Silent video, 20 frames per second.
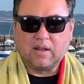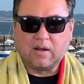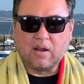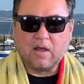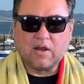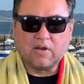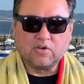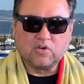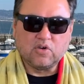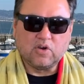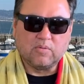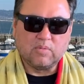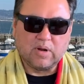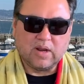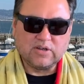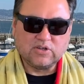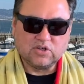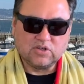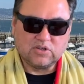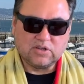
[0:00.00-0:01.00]
a long-term
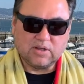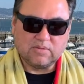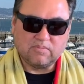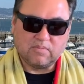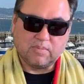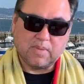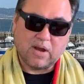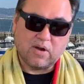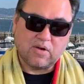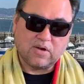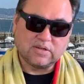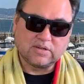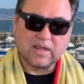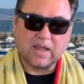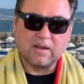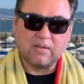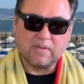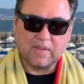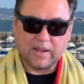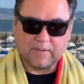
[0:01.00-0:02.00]
relationship, marriage
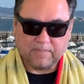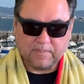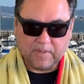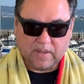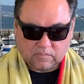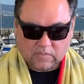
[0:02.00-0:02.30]
kind of thing.